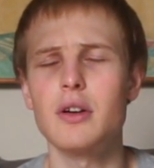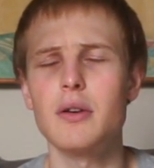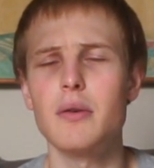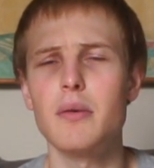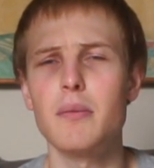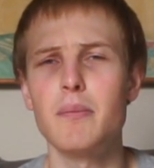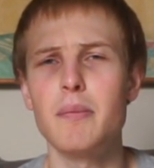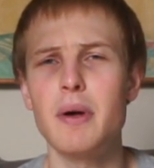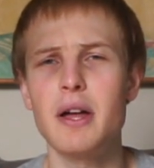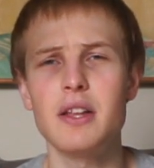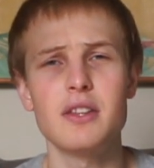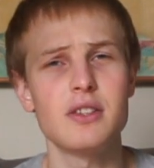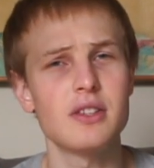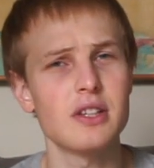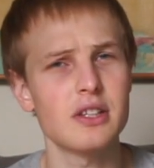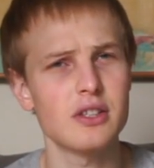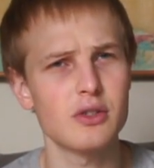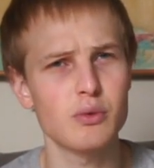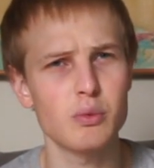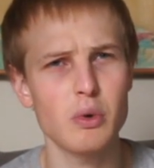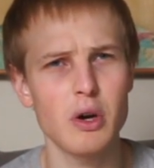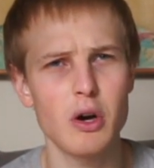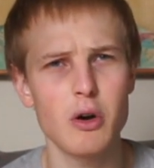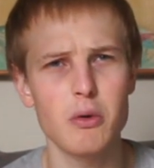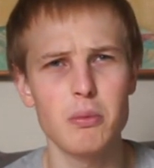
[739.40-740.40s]
men's as
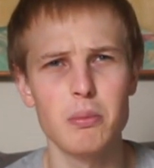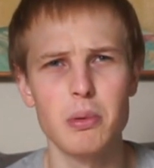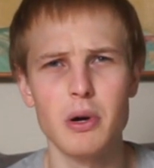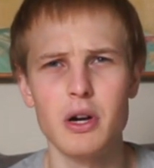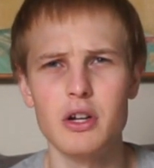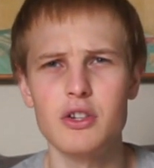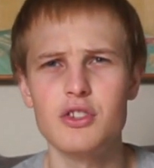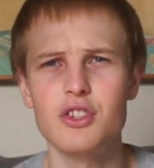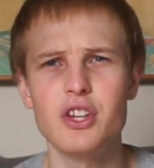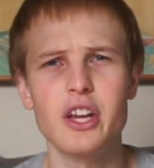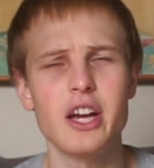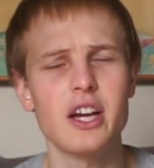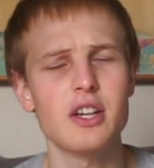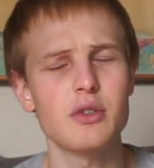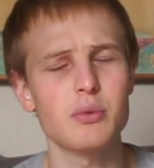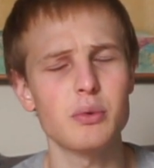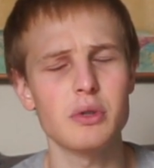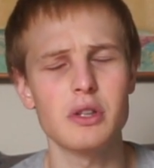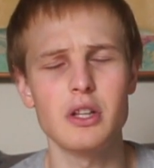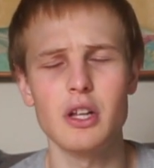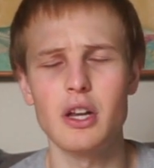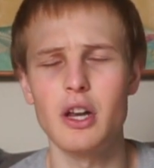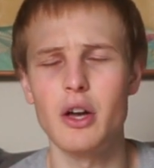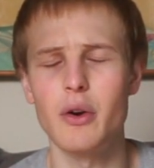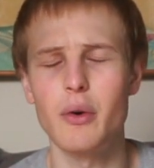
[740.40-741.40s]
well, but GS with
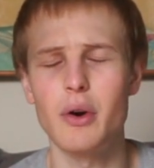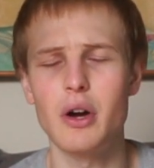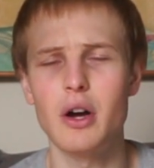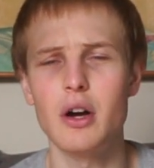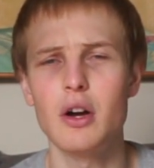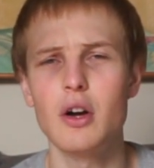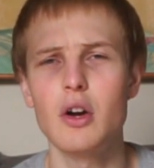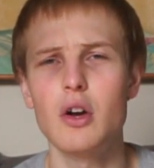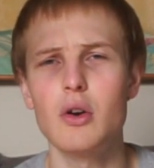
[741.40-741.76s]
the lower